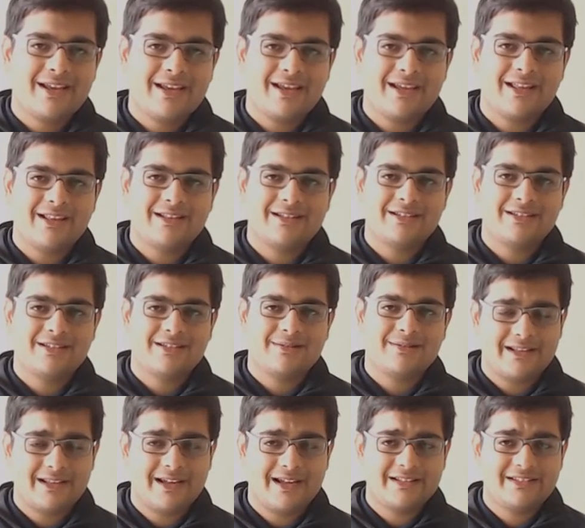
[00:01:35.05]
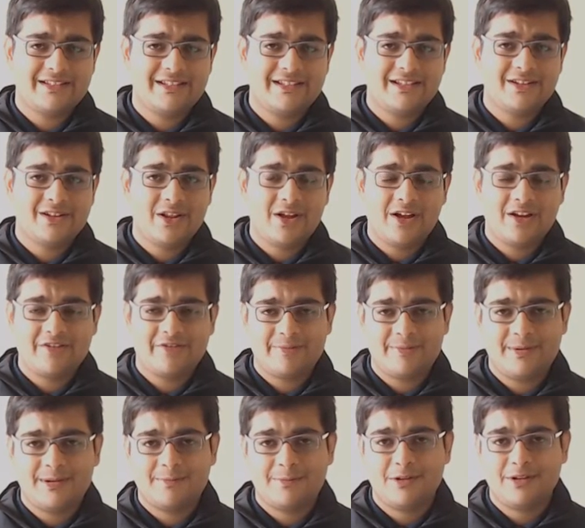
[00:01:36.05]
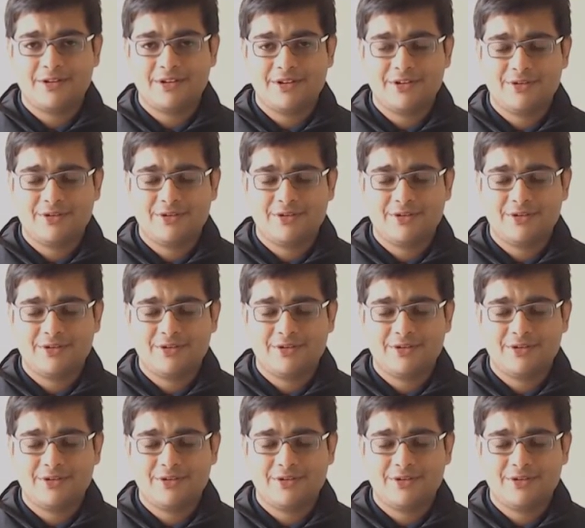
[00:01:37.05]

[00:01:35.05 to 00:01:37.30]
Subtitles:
And I see a lot of people